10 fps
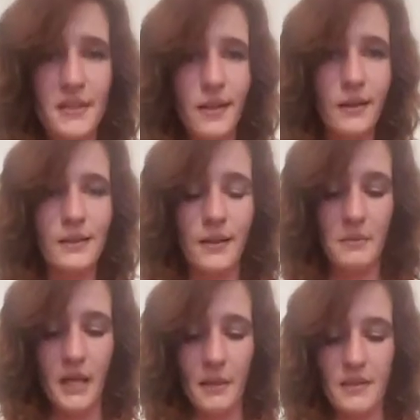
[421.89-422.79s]
sucks
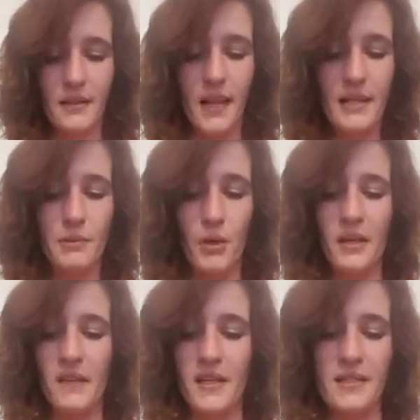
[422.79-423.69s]
sometimes, and that's one
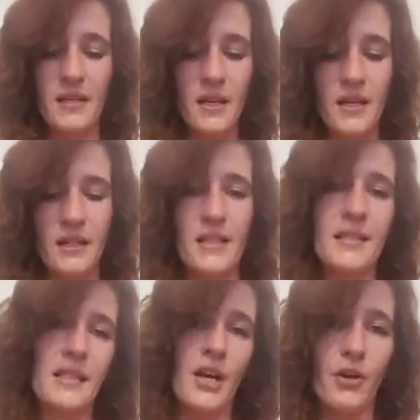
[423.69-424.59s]
of these. This
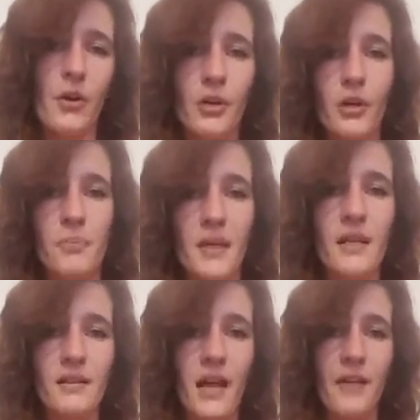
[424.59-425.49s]
scenario could
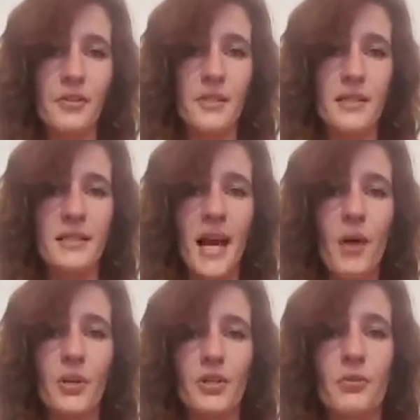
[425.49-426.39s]
be after this
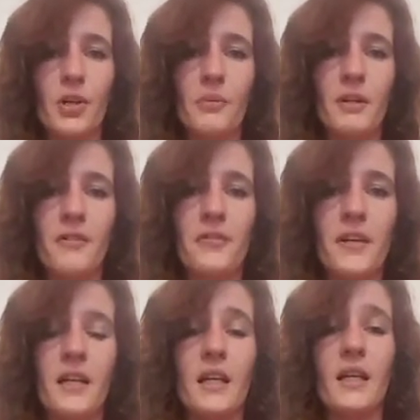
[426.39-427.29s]
Tower. You could be
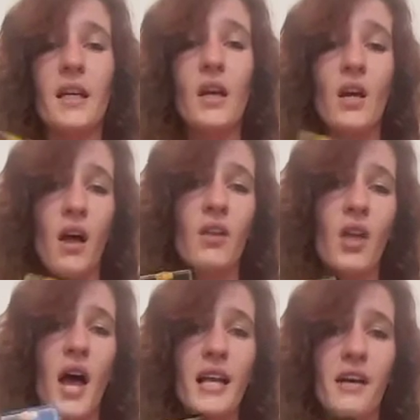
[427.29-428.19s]
feeling a
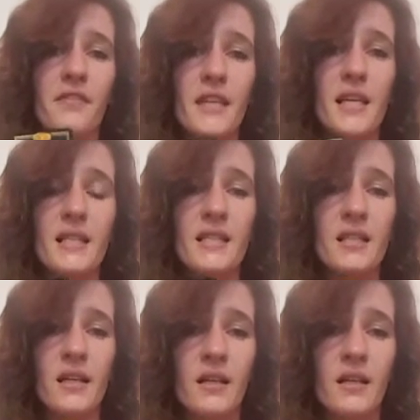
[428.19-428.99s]
lot of these